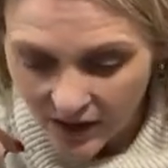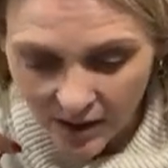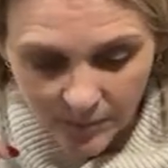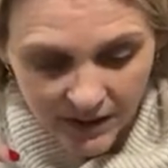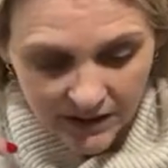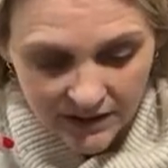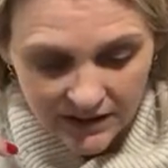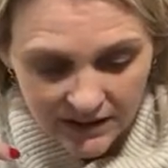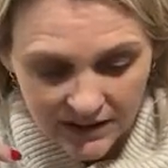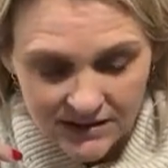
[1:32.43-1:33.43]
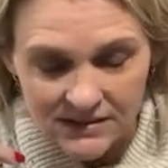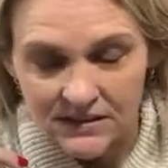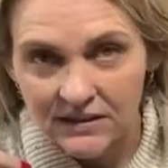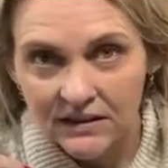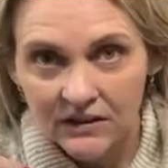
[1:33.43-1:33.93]
But these
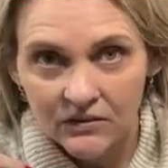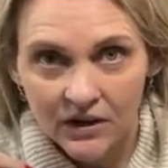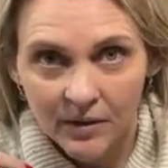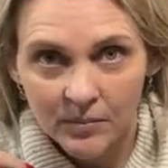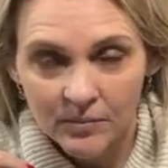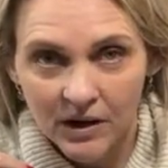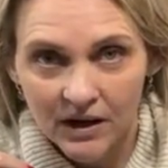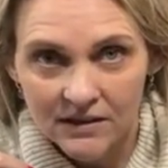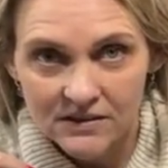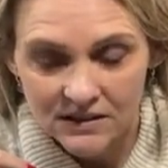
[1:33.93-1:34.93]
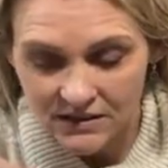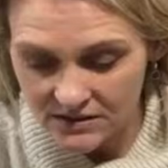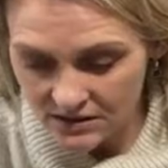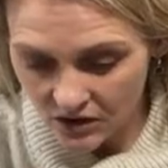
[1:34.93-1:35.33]
little cubby boxes